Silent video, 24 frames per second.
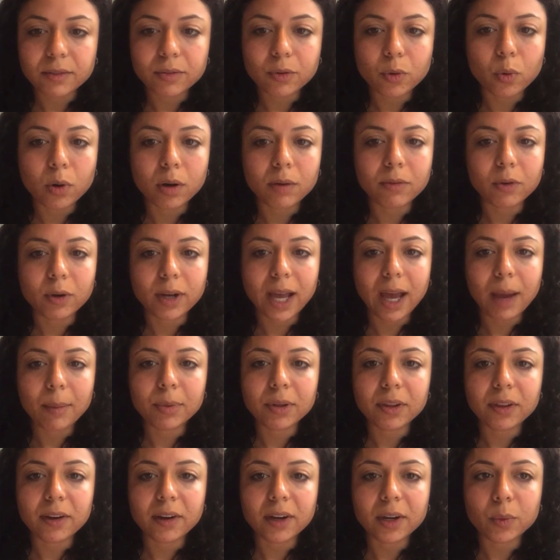core
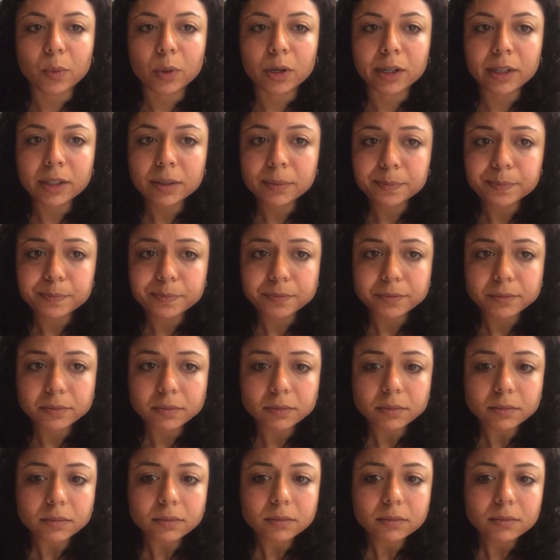vocabulary word
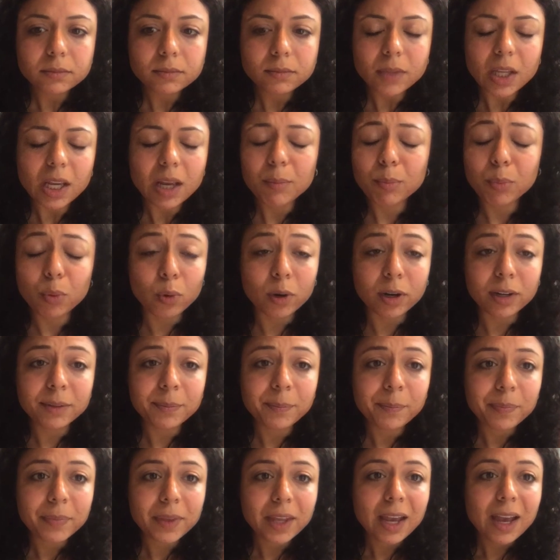
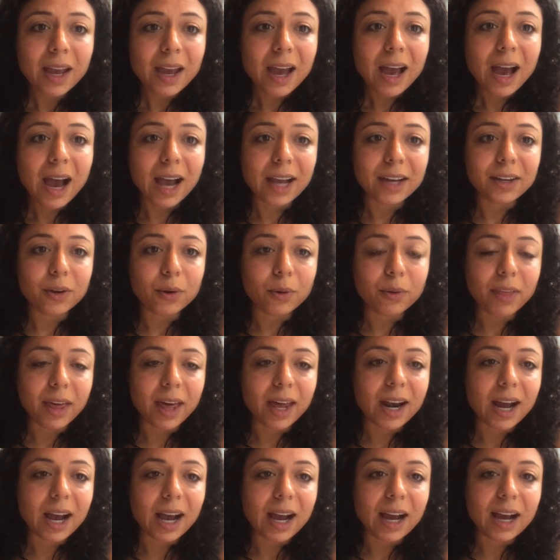board. I know
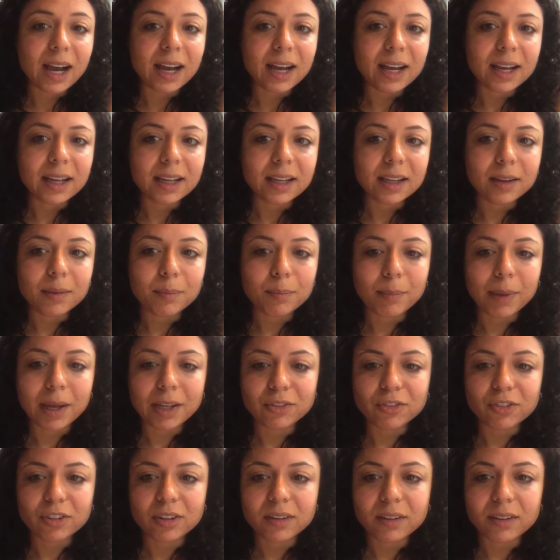that I
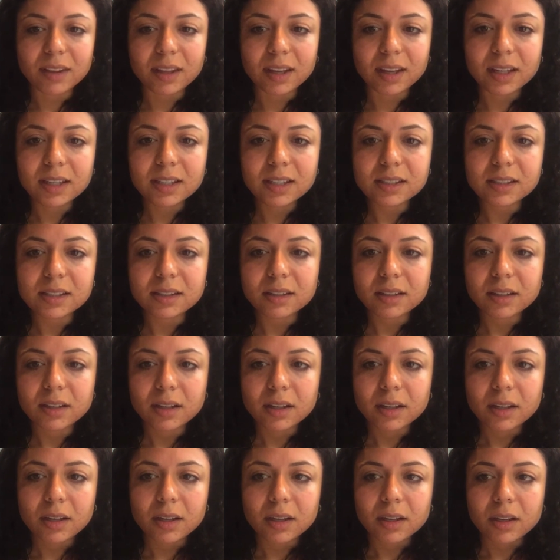mentioned this.
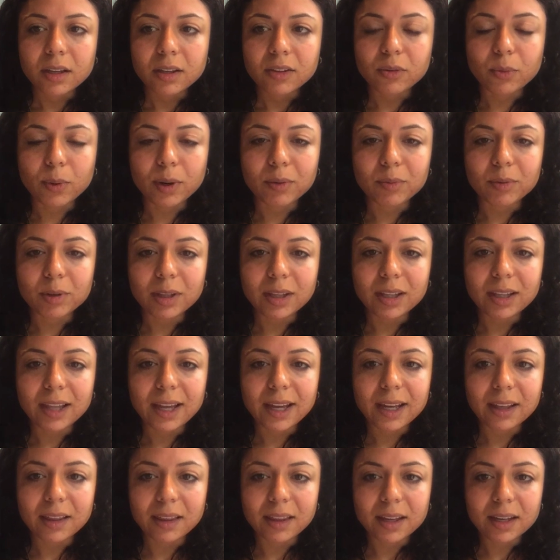So I really
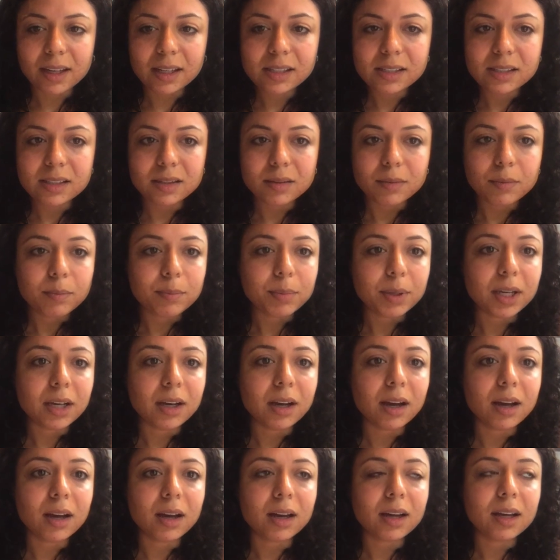like this
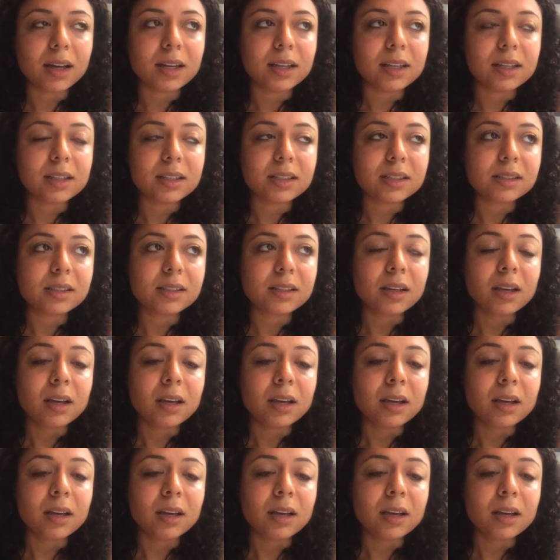because